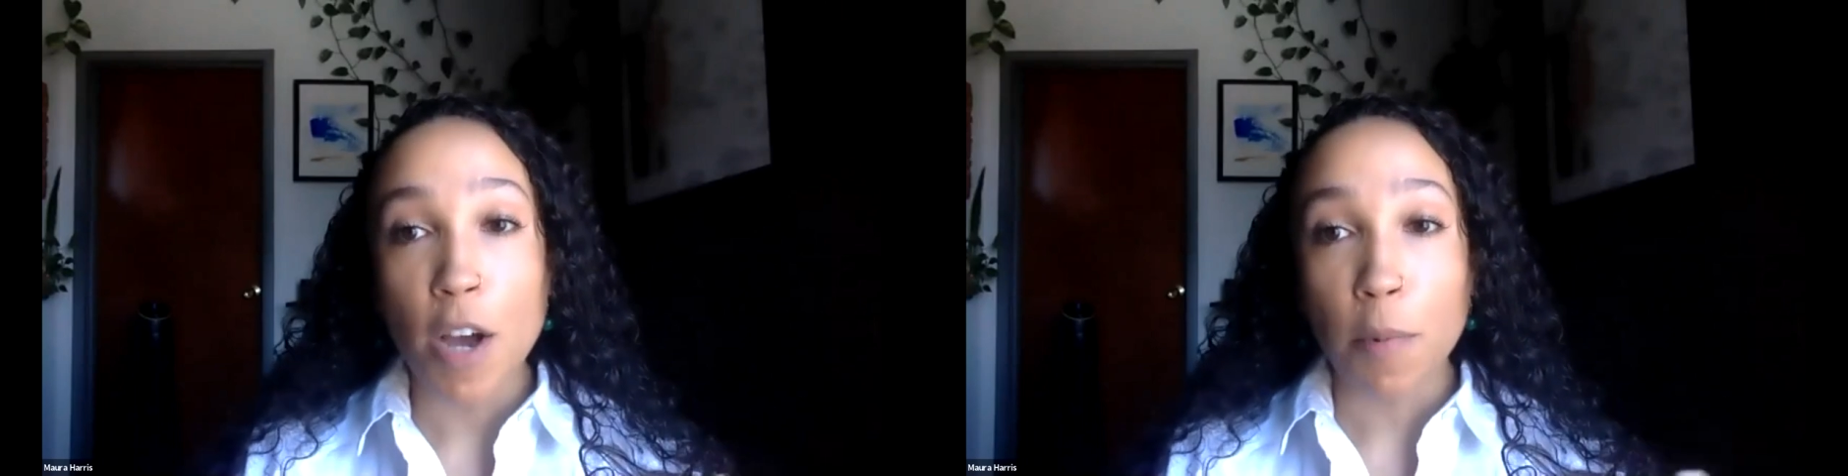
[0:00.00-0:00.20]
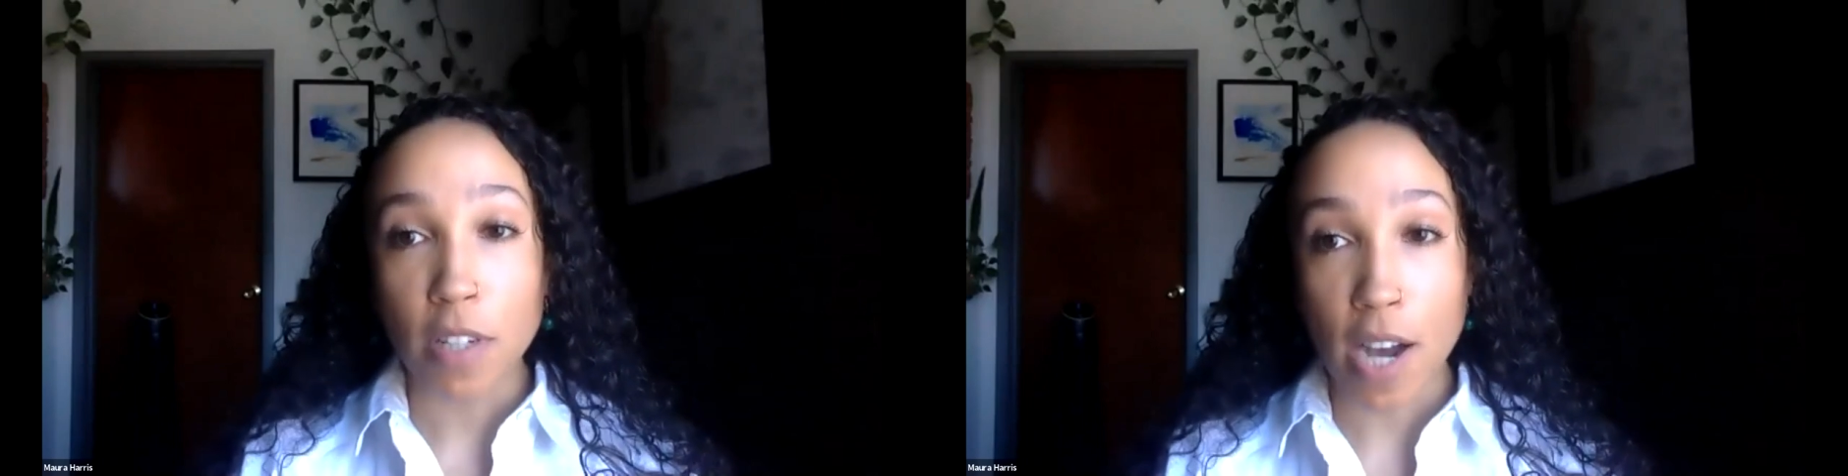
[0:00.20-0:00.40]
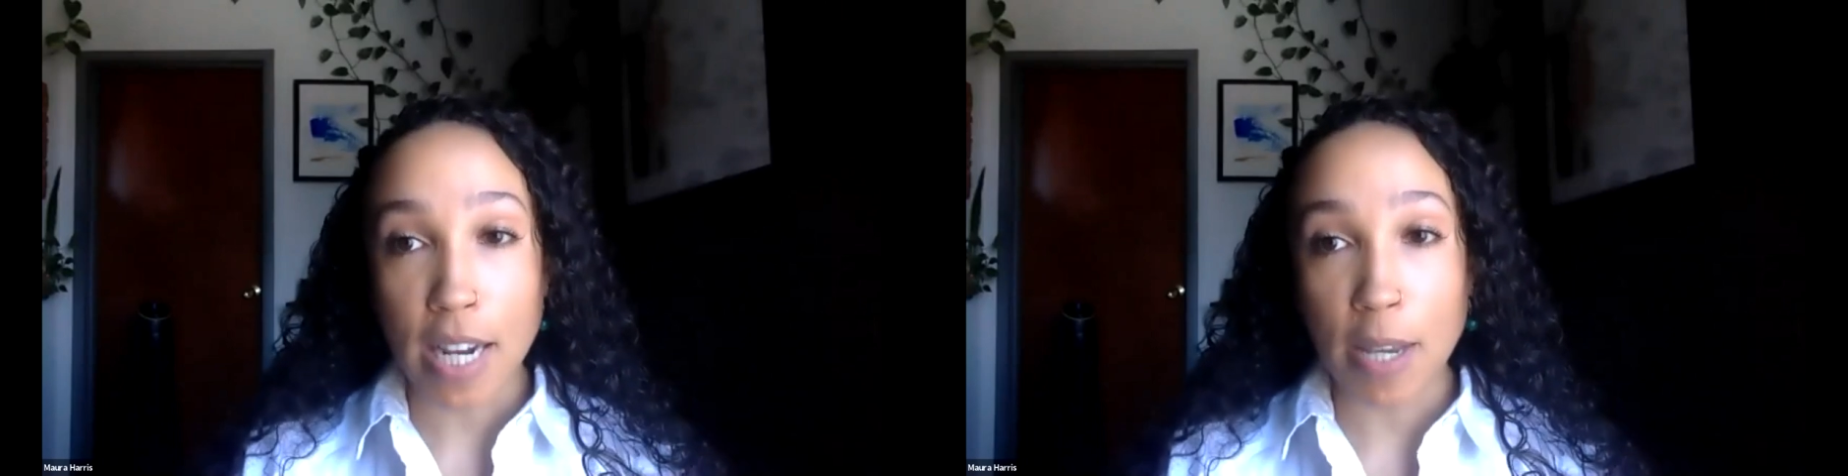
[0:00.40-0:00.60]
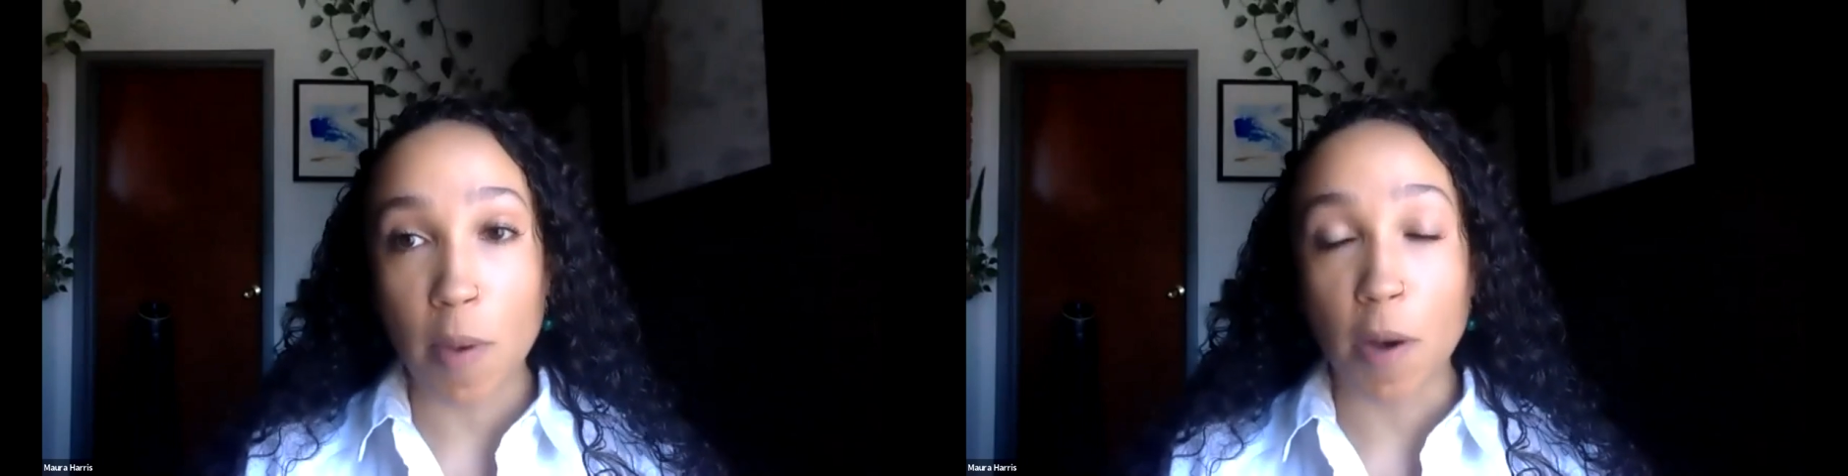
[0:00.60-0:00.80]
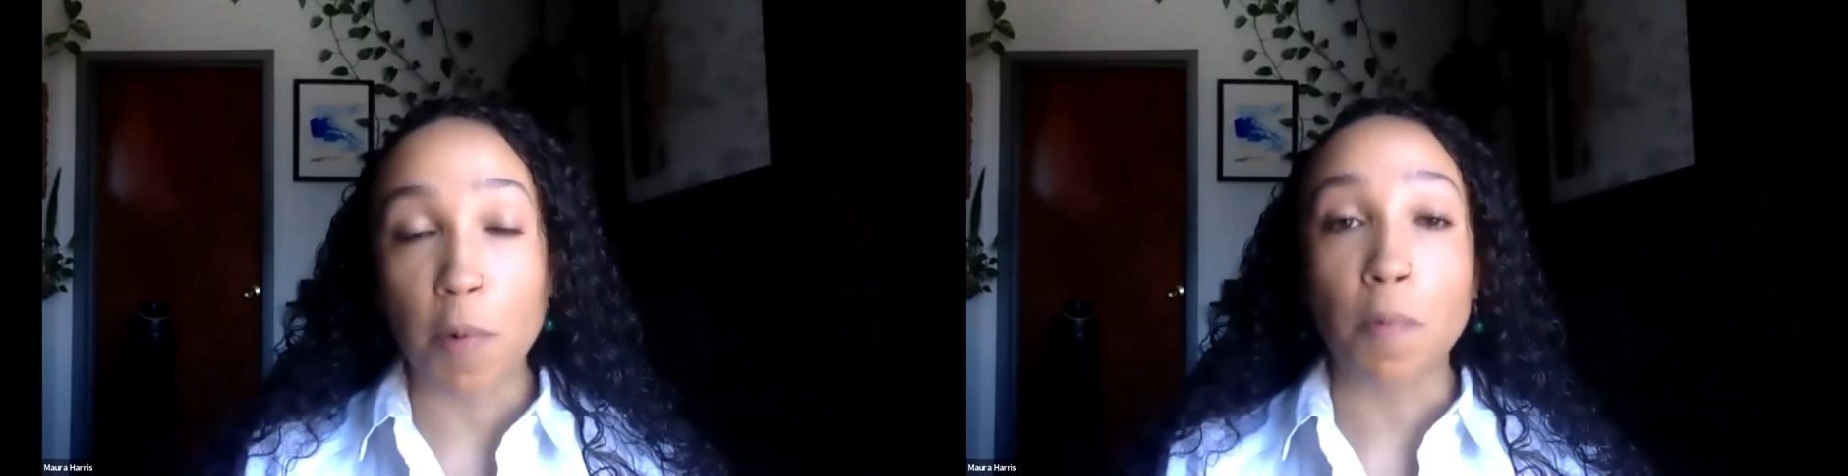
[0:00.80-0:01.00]
we're talking
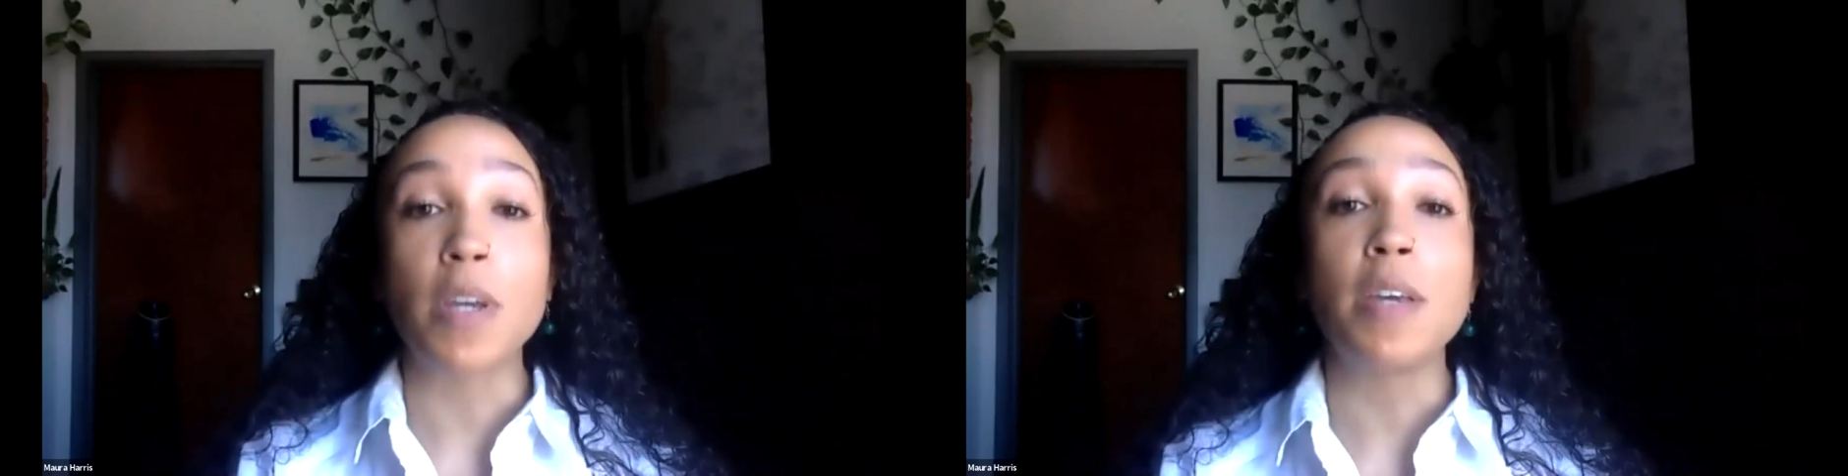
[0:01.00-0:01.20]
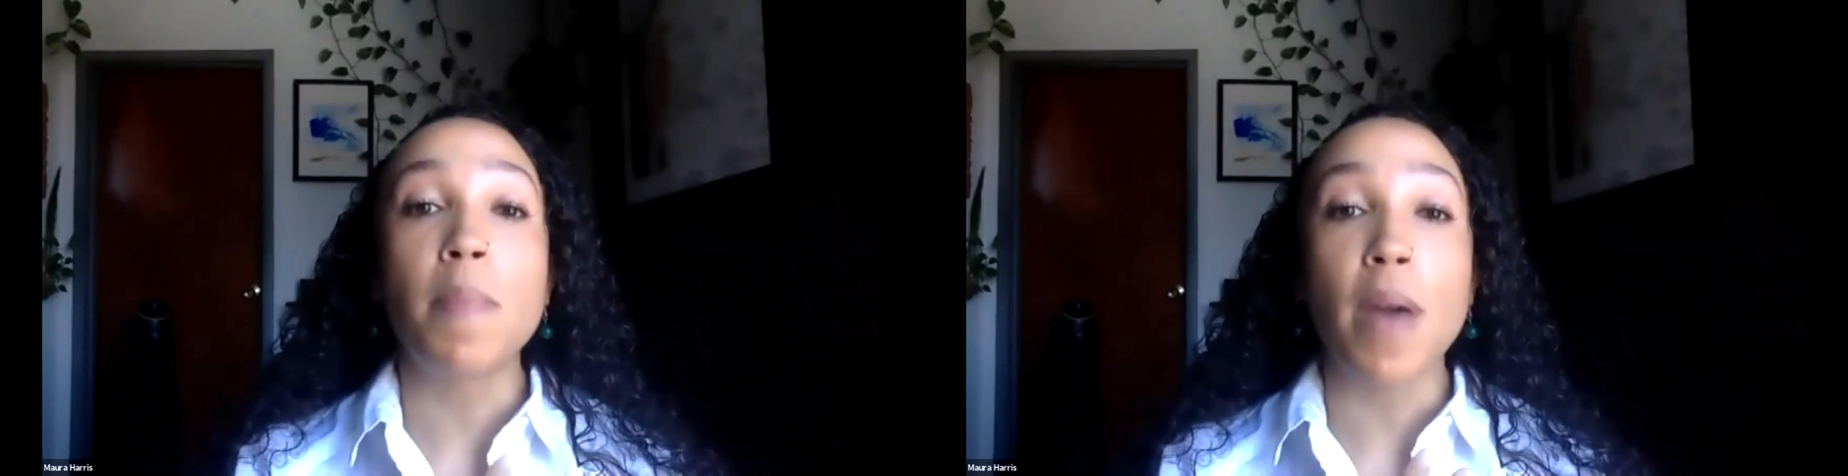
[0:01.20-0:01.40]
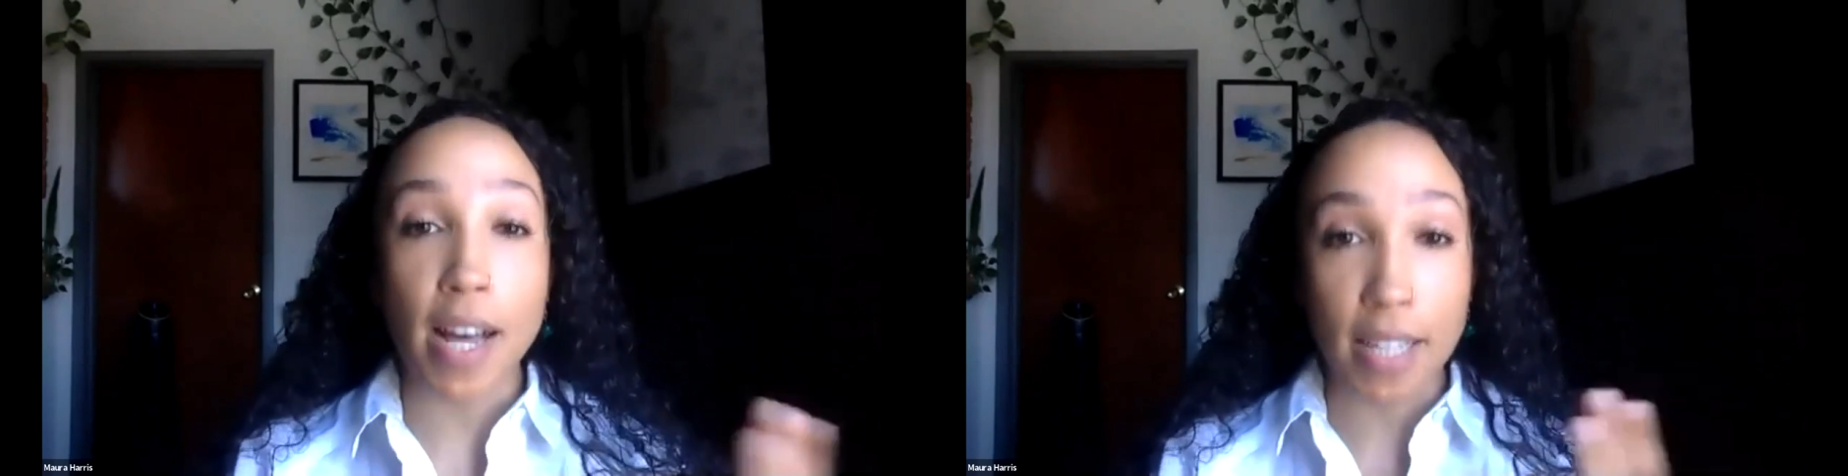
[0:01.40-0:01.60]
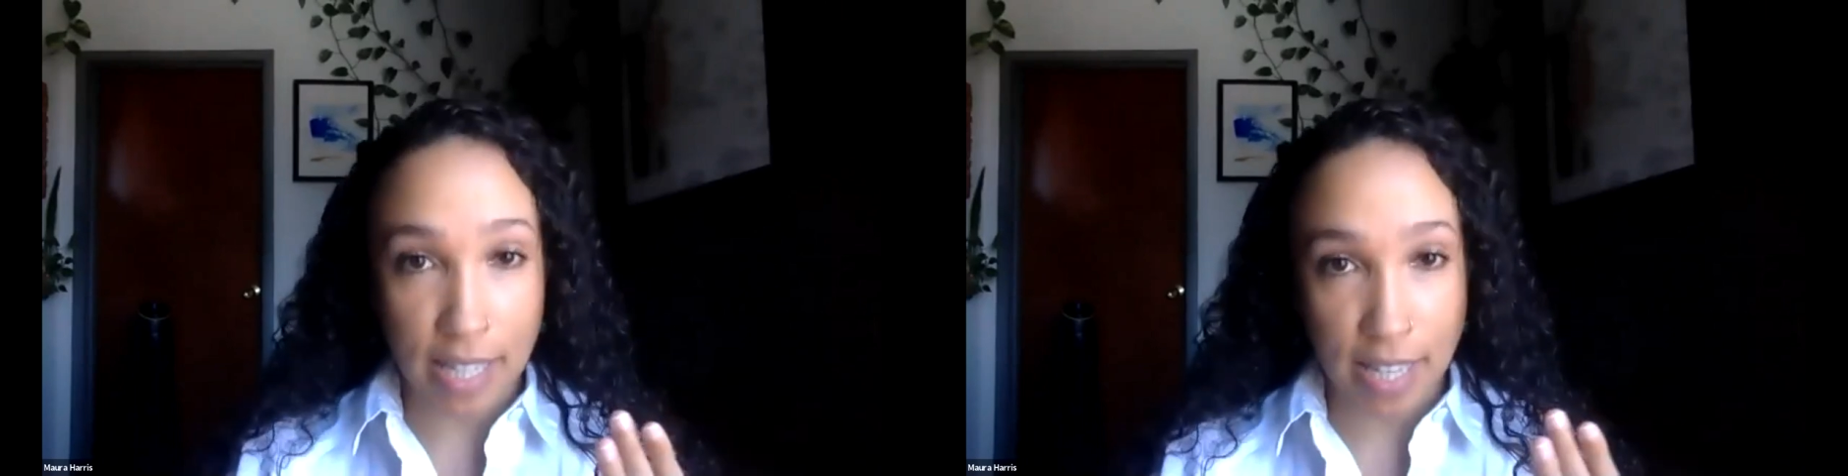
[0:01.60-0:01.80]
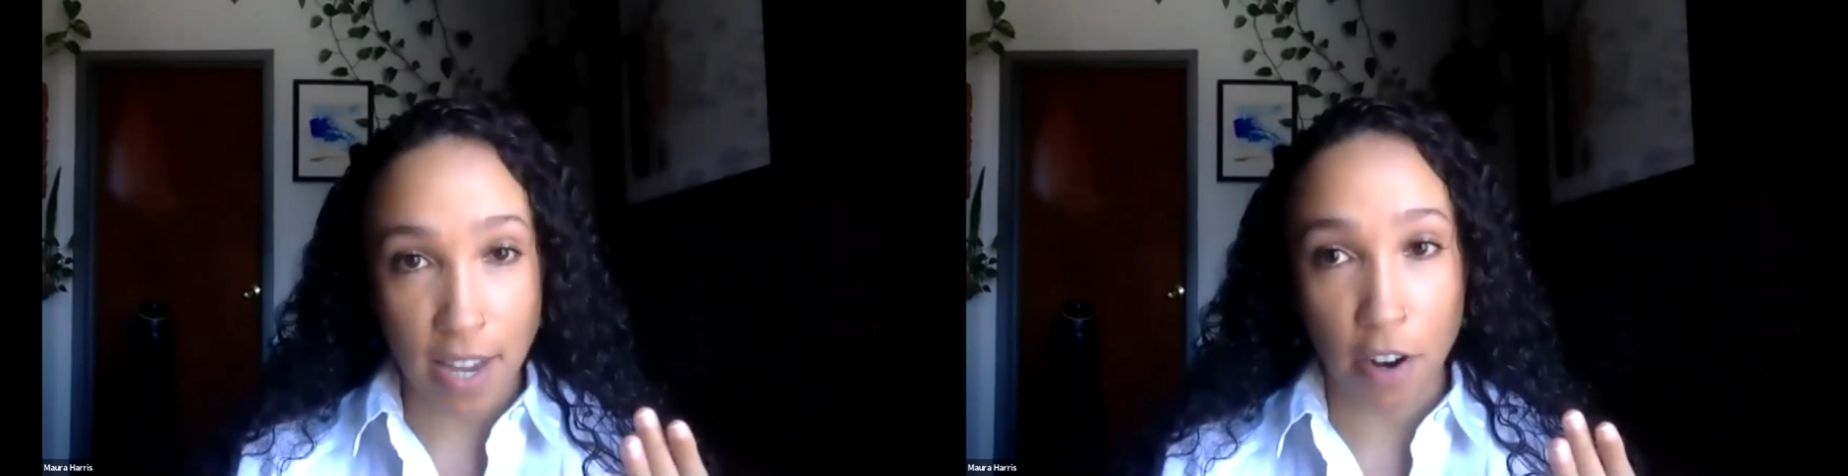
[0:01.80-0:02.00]
about rebalancing